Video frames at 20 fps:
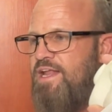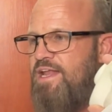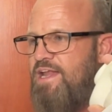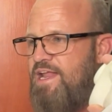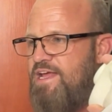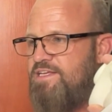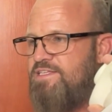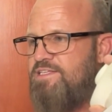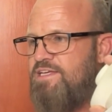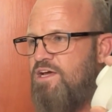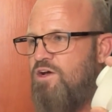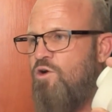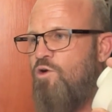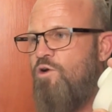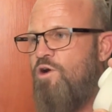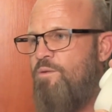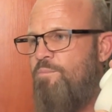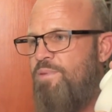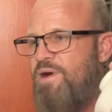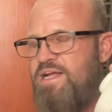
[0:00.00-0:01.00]
lesser
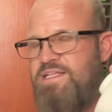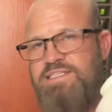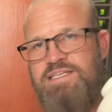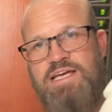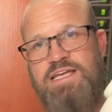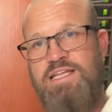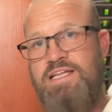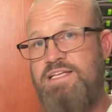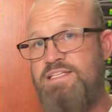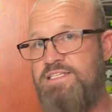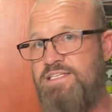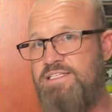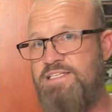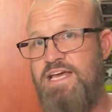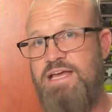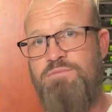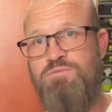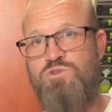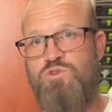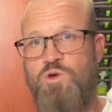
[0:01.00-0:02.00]
or a butter, and it's the
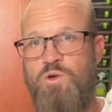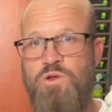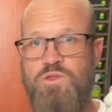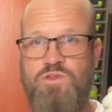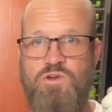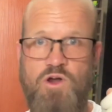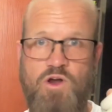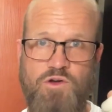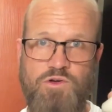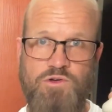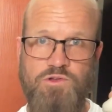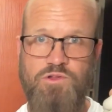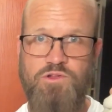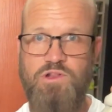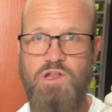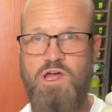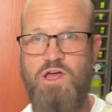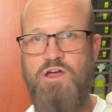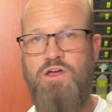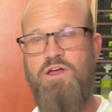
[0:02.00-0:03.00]
same story with coral
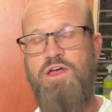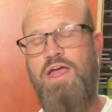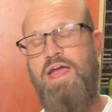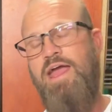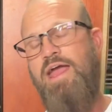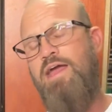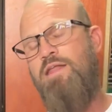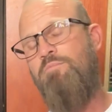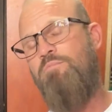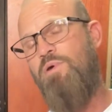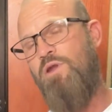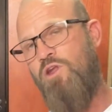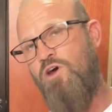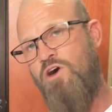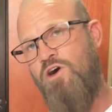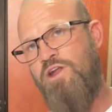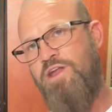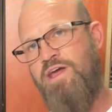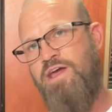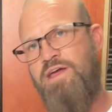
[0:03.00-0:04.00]
glow and
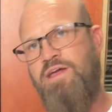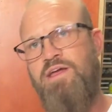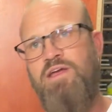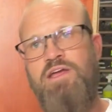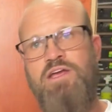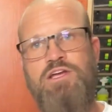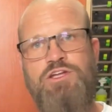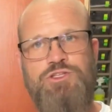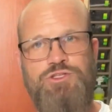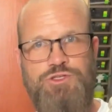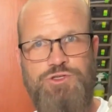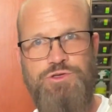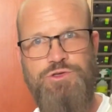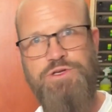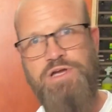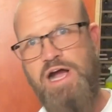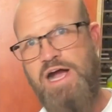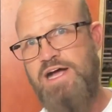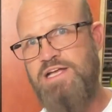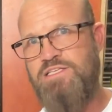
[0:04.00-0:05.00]
banana, two
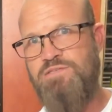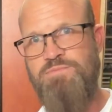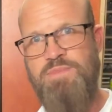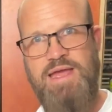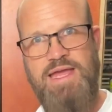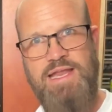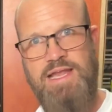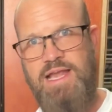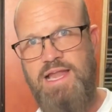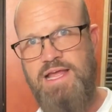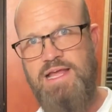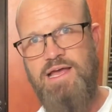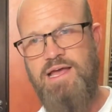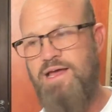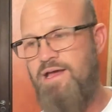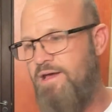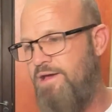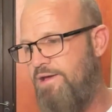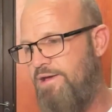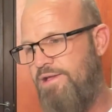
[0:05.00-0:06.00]
guys made le
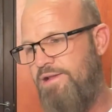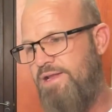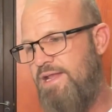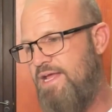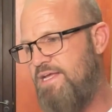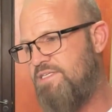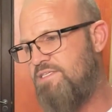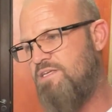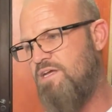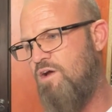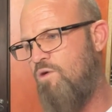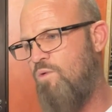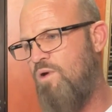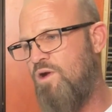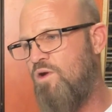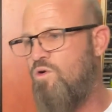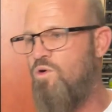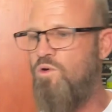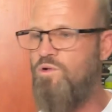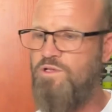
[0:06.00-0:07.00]
uh, lesser,
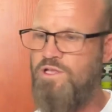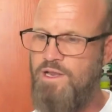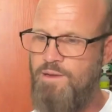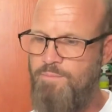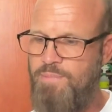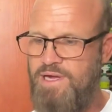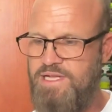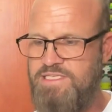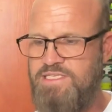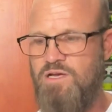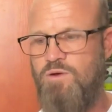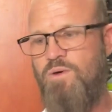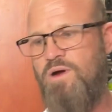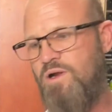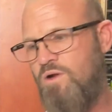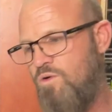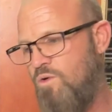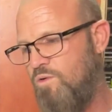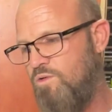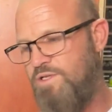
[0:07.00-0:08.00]
one called it a butter,
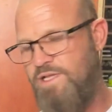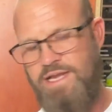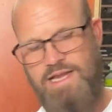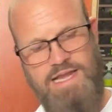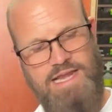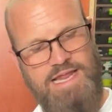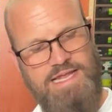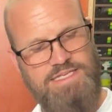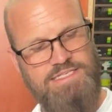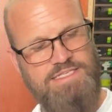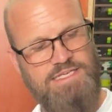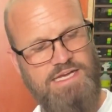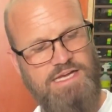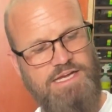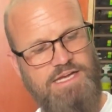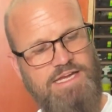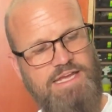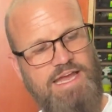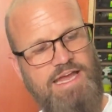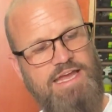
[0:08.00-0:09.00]
one called it a lesser.
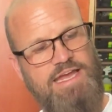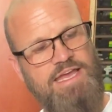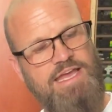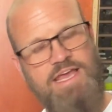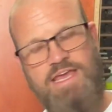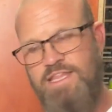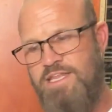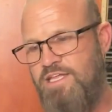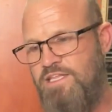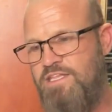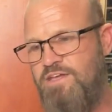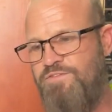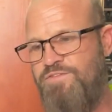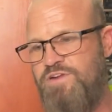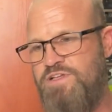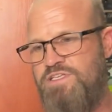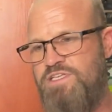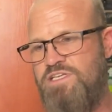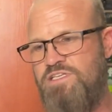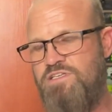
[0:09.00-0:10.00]
Okay. The
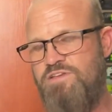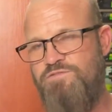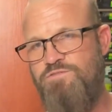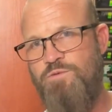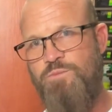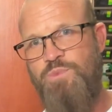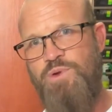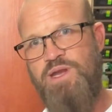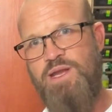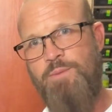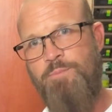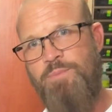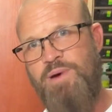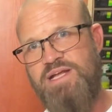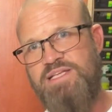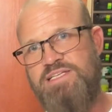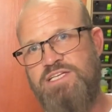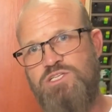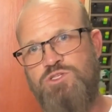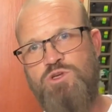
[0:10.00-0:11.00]
difference is if you breed a
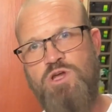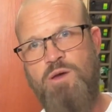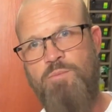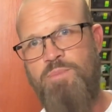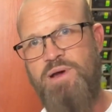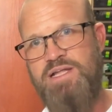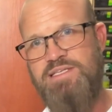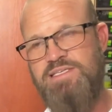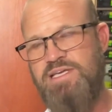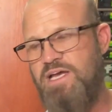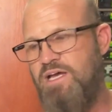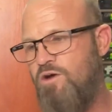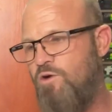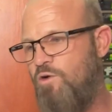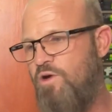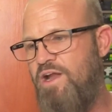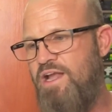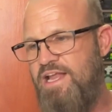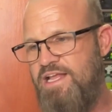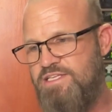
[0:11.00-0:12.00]
butter to a butter
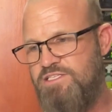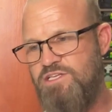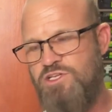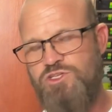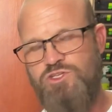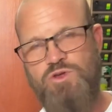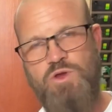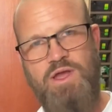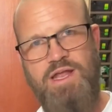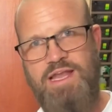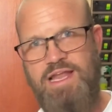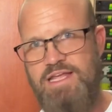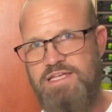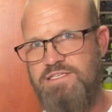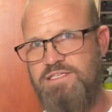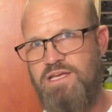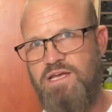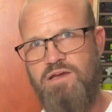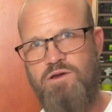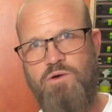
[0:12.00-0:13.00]
or a lesser to a
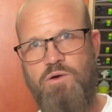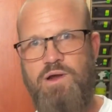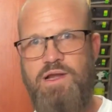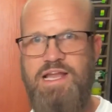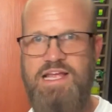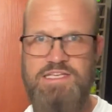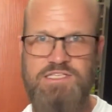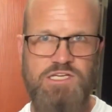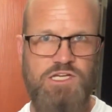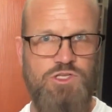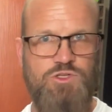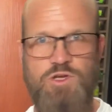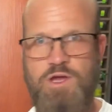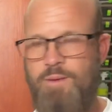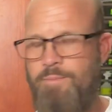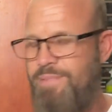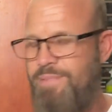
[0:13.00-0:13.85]
lesser or a lesser to a